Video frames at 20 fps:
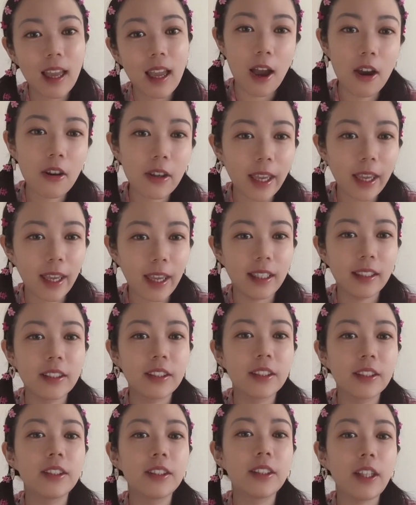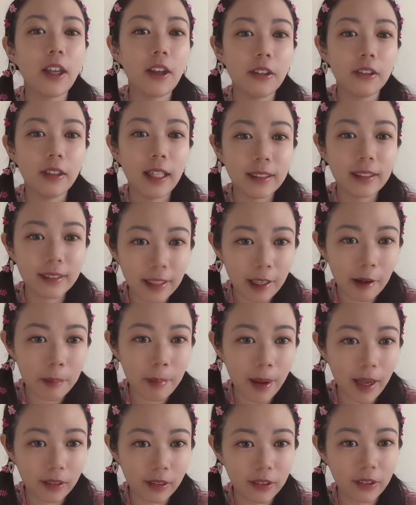Okay, so let's come
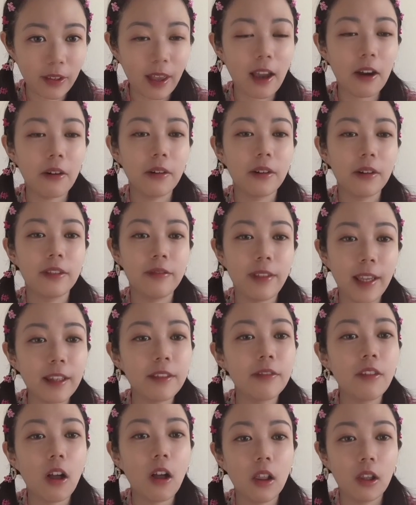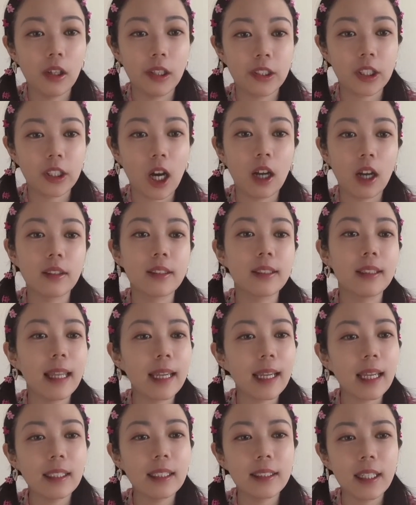back to our fate follower charts.
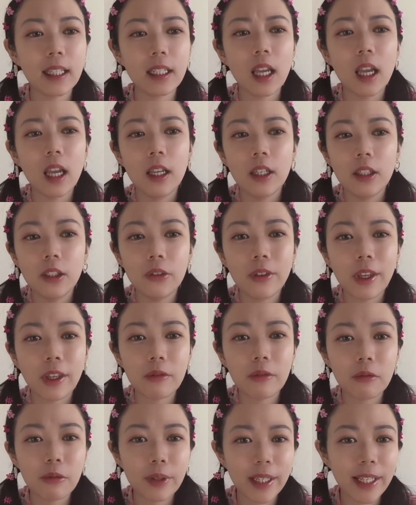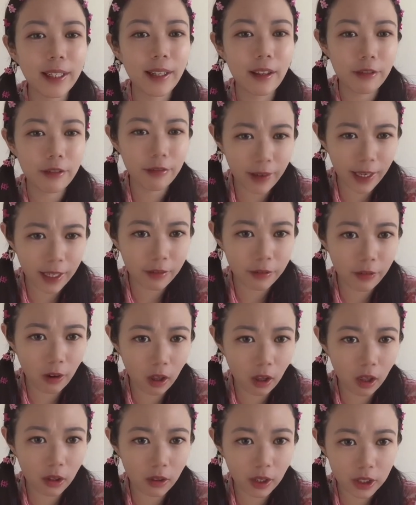Like I said, you can read a fate
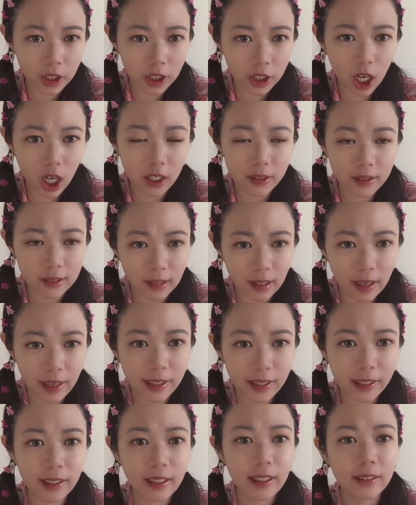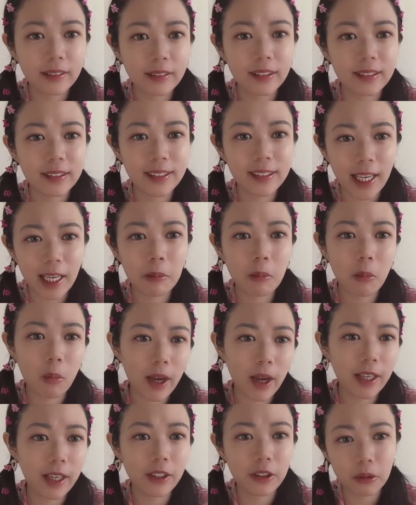follower chart like the same
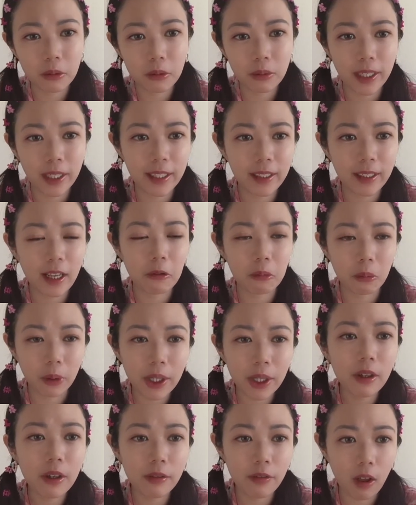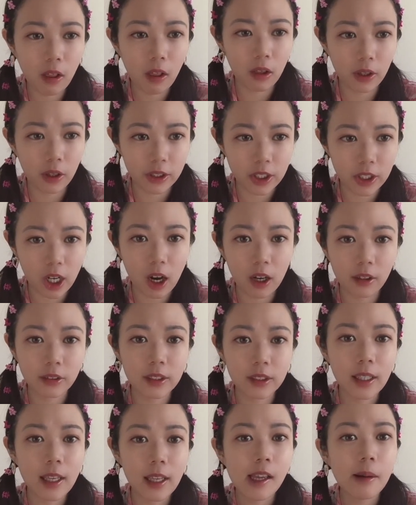way you read a real follower
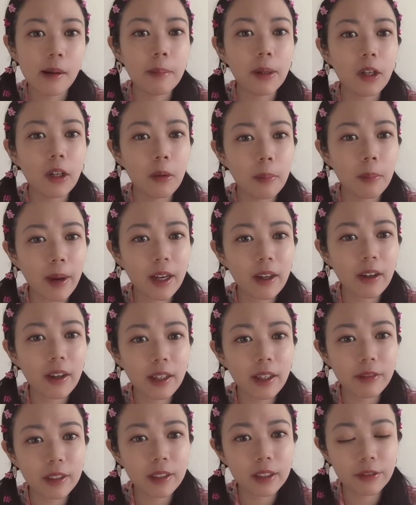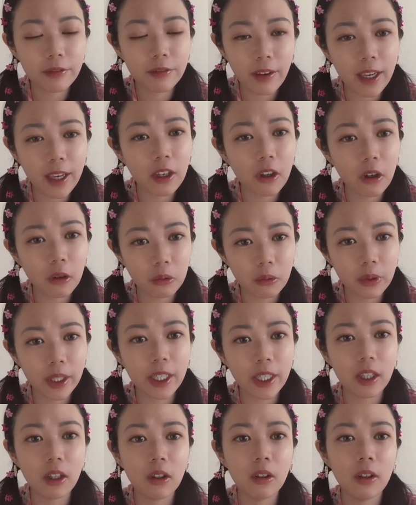chart. But no matter if it's fake or
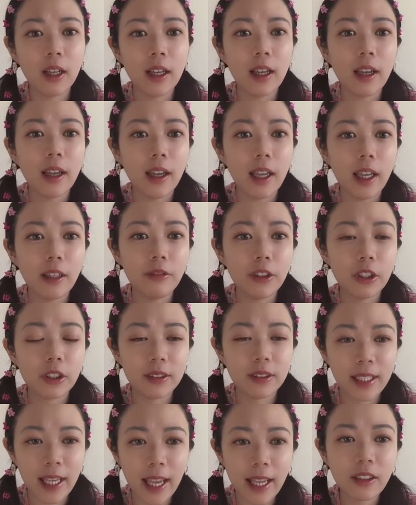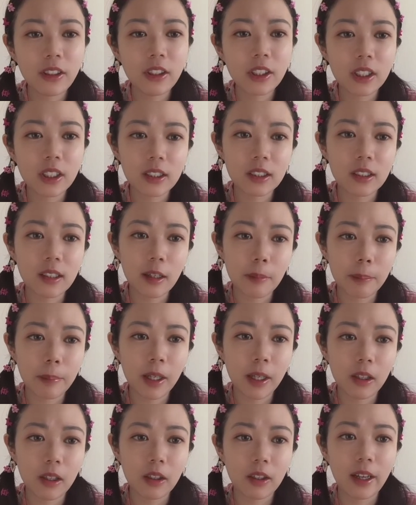real, if your 10 years luck
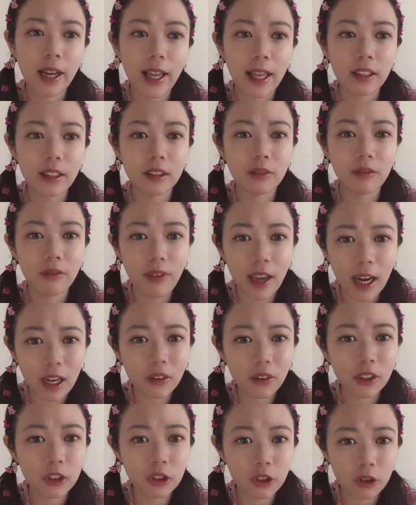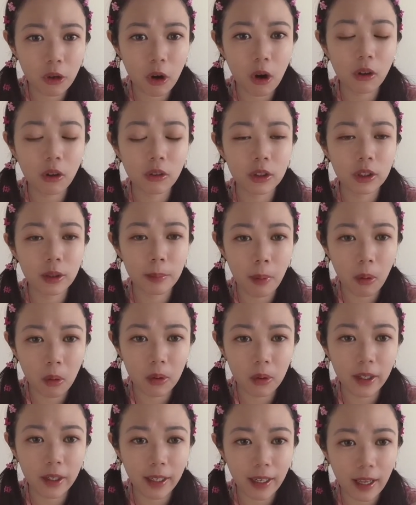pillar has very strong
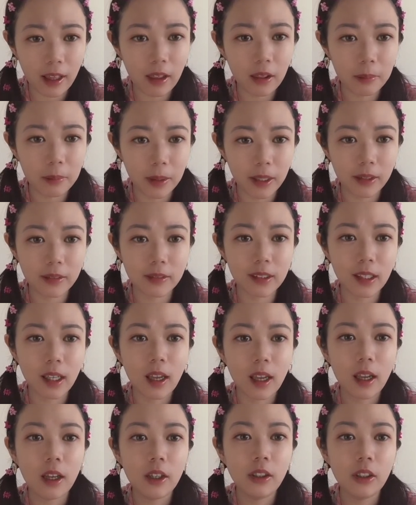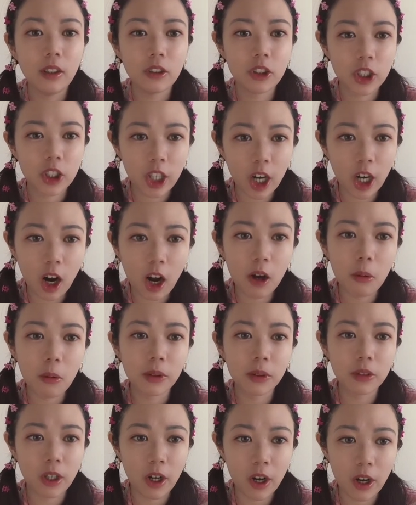supporting elements, your chart
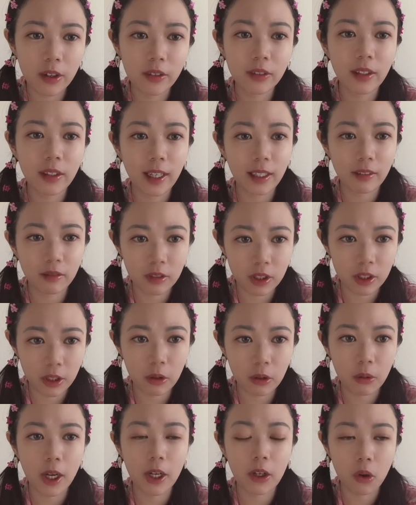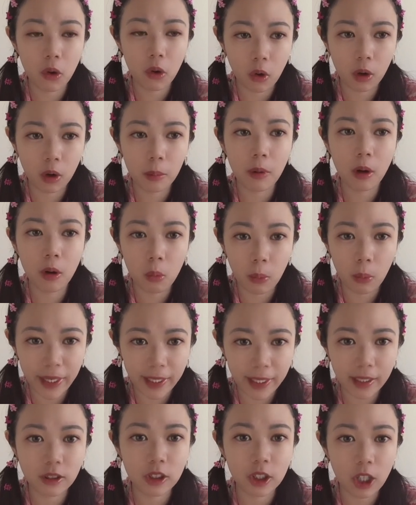would turn into a normal
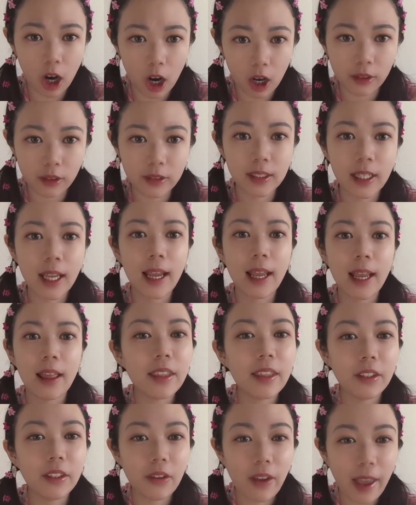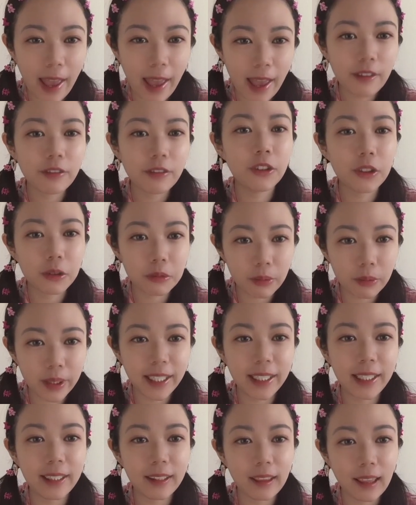week chart. Then you have to
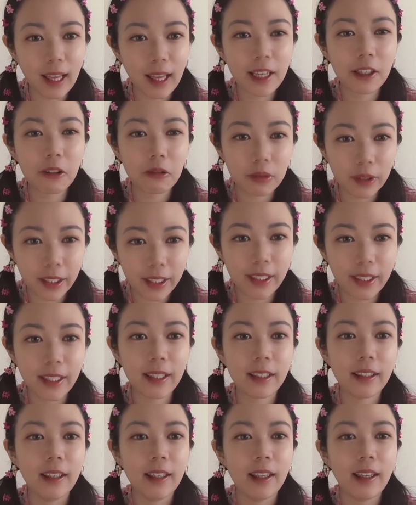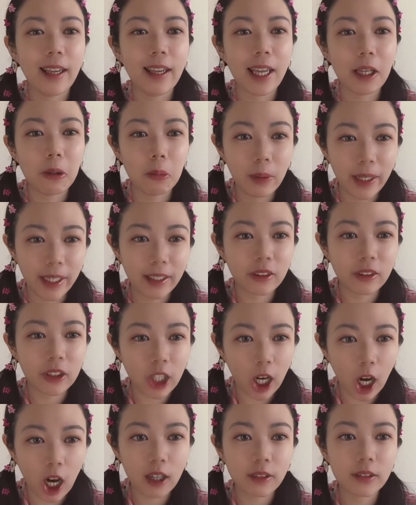read it like reading a week
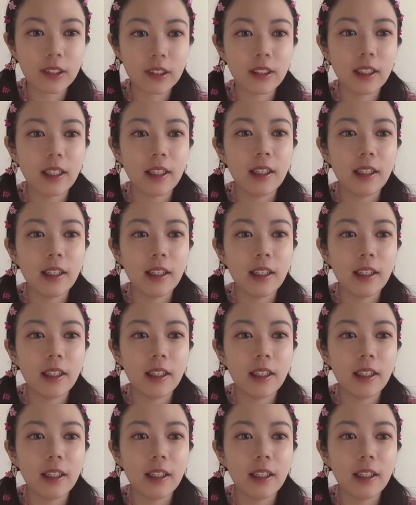chart.